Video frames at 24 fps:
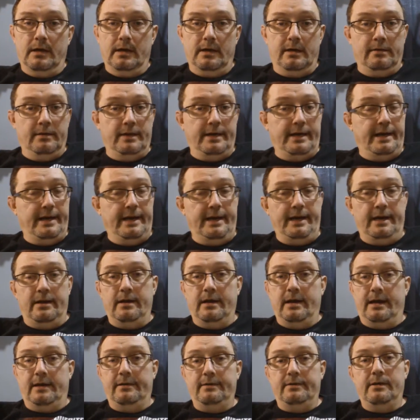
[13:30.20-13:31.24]
I was like, hey,
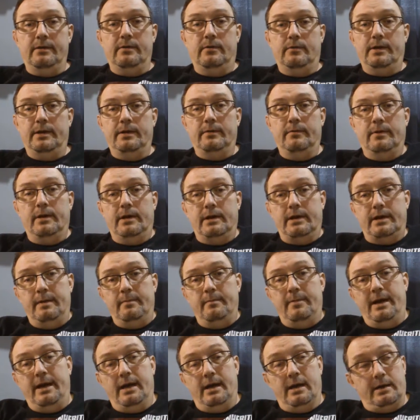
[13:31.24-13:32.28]
I'll deal with it when I
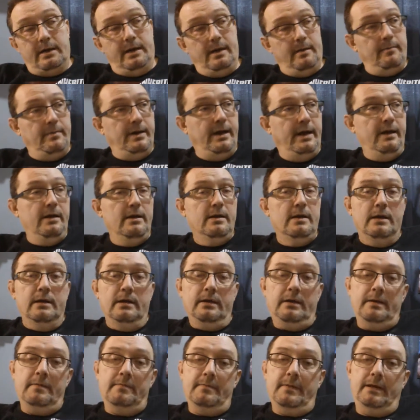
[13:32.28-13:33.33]
get back. I get back,
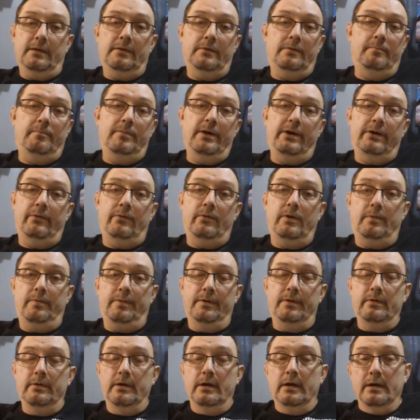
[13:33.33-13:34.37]
get my little butt
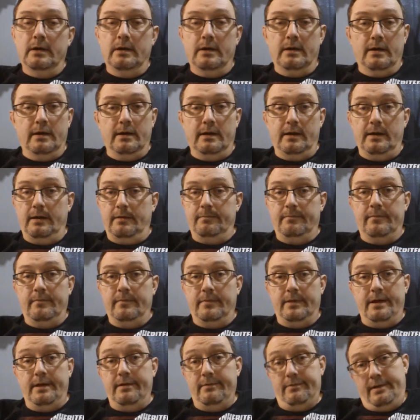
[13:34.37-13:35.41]
whooping. And
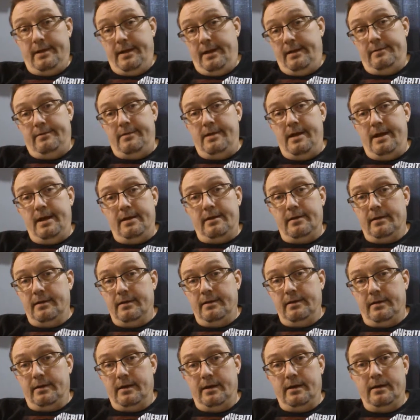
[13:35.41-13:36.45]
that was that, Jack. I
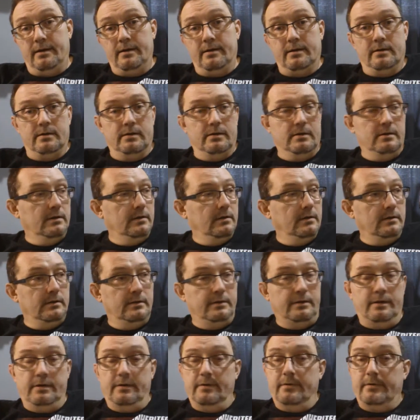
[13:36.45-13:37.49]
didn't care.
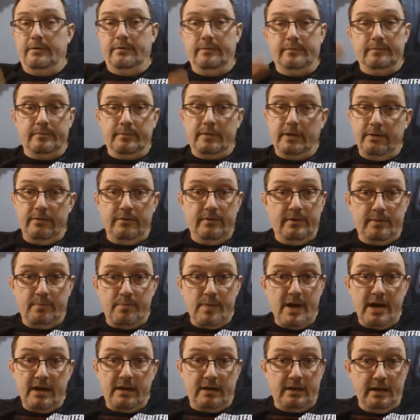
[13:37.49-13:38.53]
You
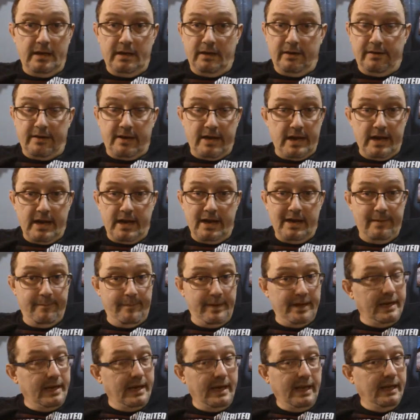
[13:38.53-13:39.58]
expect kids today to
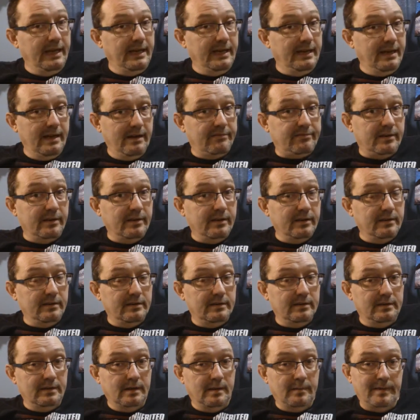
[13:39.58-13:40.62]
be any different?
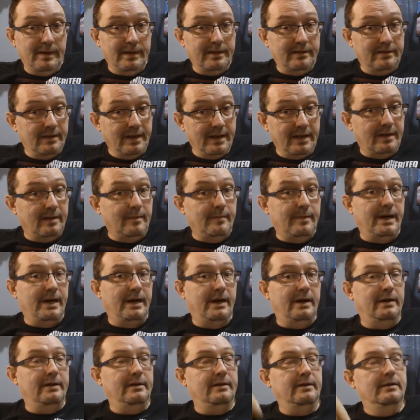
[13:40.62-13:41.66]
I mean, think
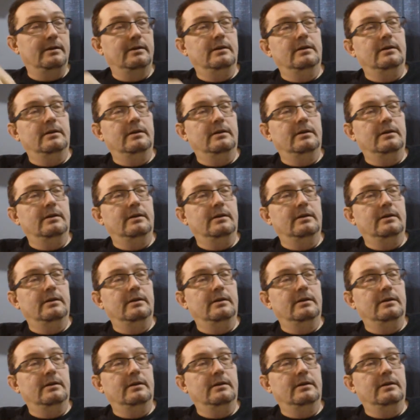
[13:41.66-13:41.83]
about it.